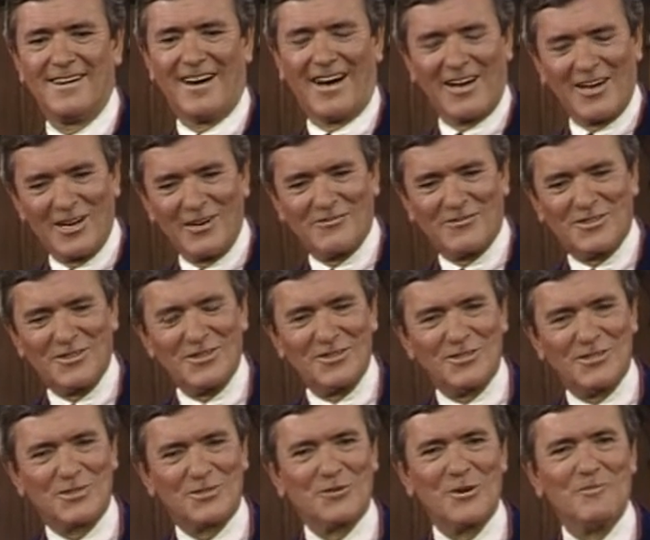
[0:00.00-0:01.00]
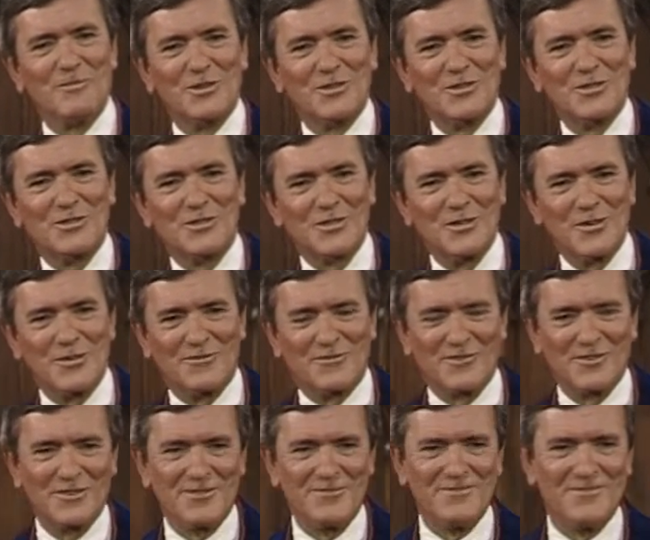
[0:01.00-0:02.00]
I love to swim in the surf.
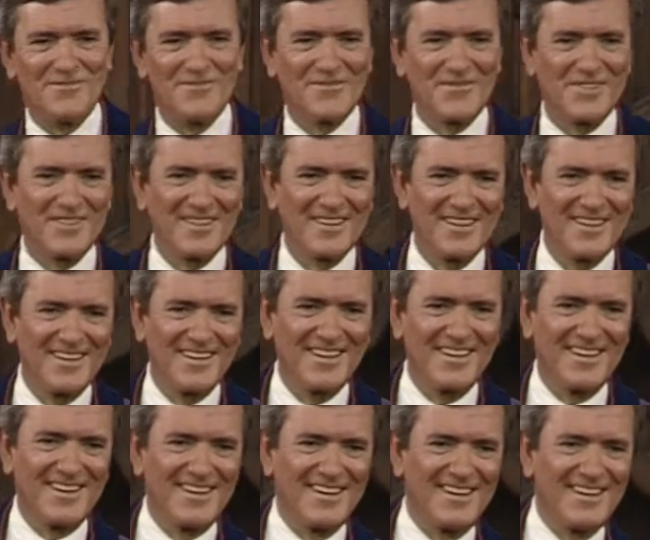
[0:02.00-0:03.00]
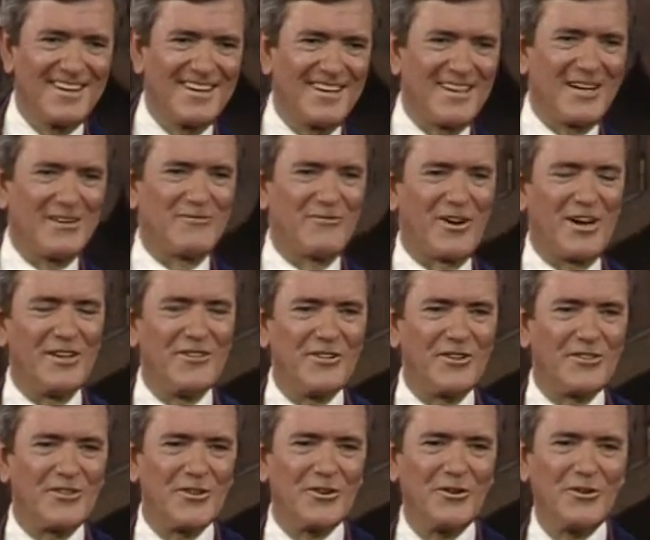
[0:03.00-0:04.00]
And I find
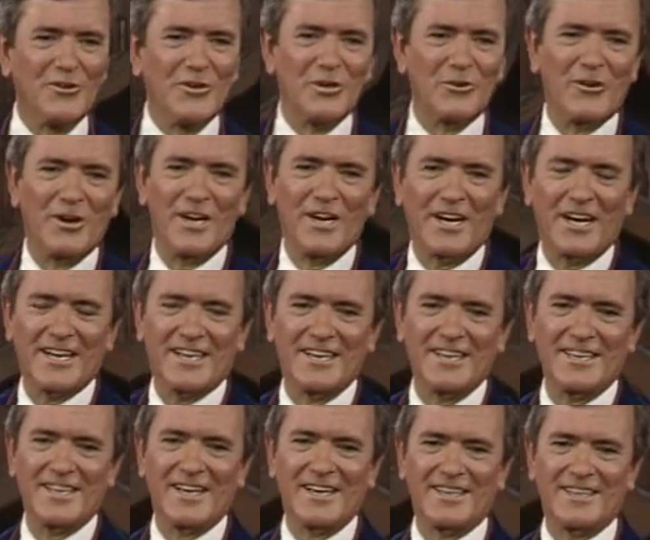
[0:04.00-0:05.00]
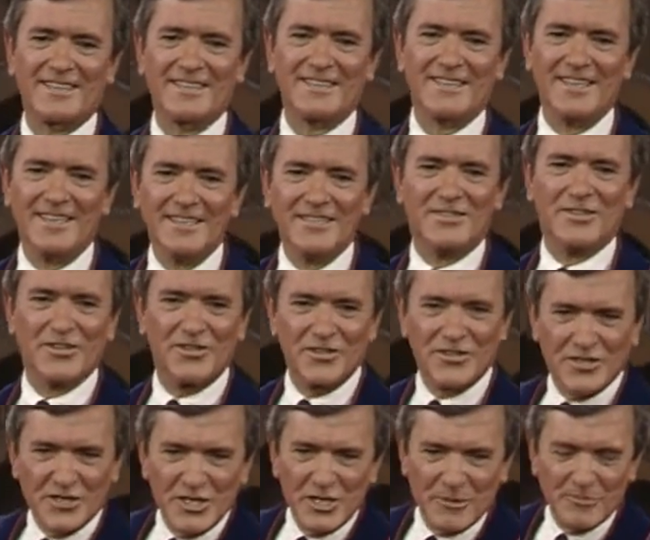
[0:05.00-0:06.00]
that the only way I can get into the
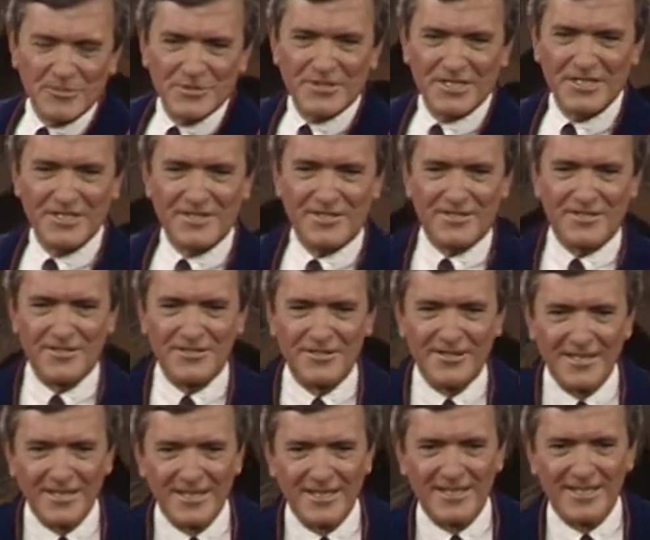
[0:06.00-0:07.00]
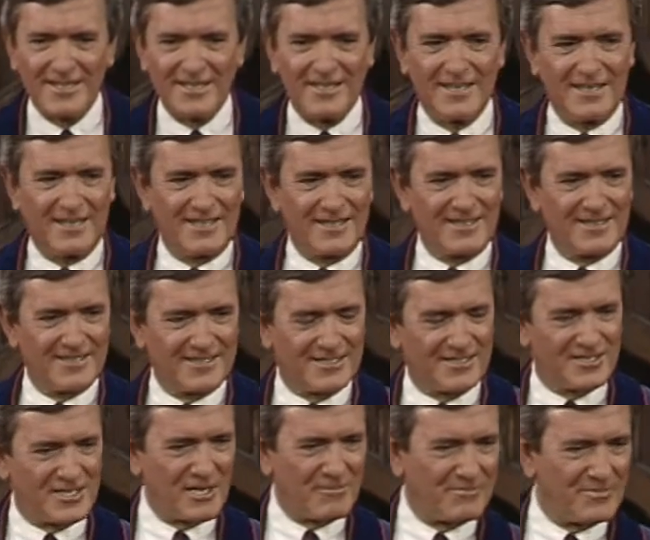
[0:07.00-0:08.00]
deeps is to uh,
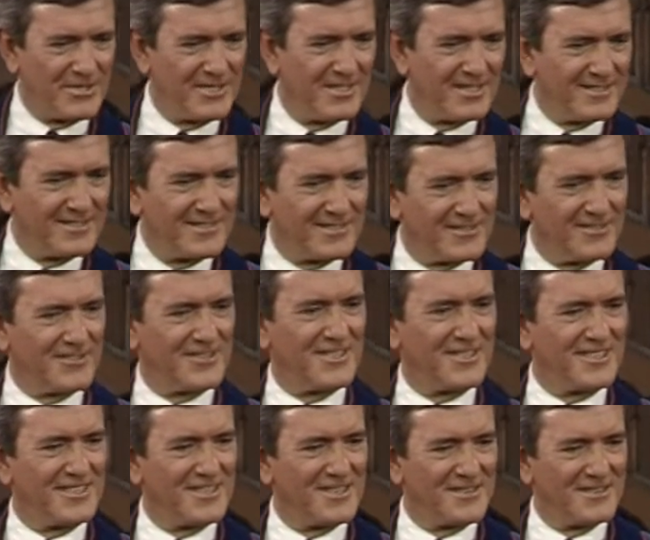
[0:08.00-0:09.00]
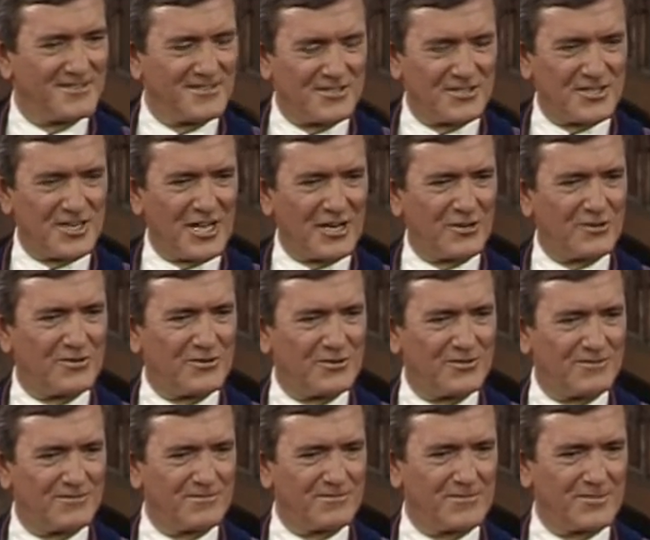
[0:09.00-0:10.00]
step into the uh,
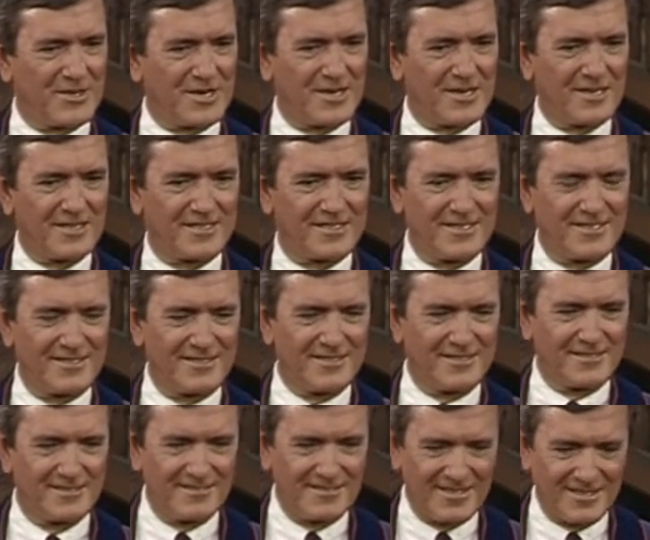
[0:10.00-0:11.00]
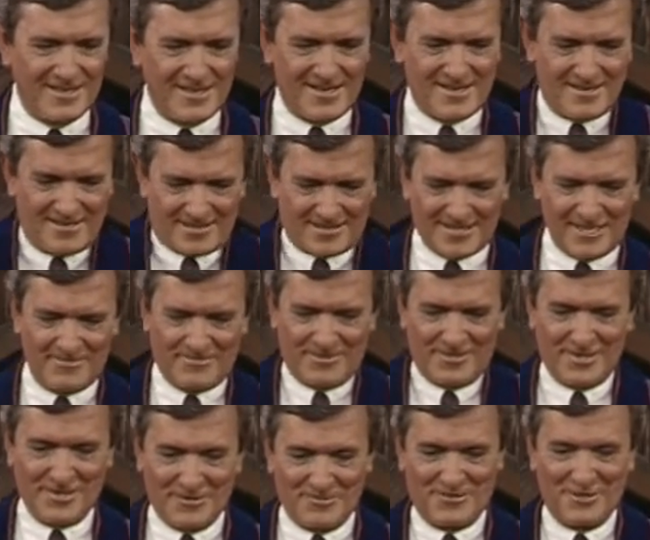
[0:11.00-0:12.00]
shallow part, and then I step a
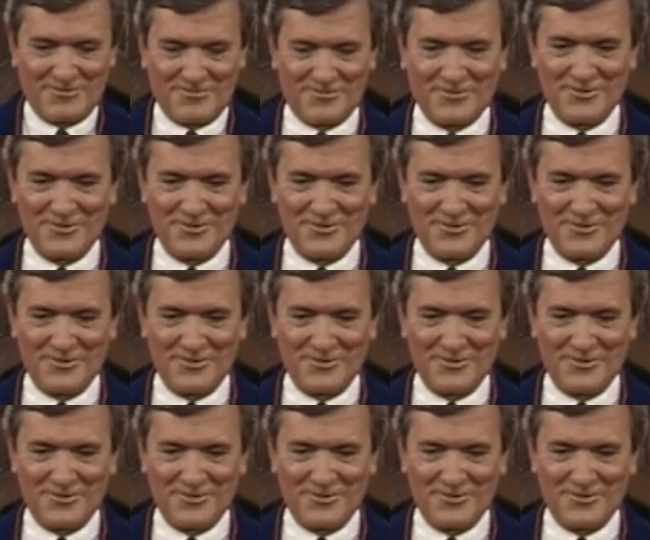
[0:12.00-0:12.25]
little bit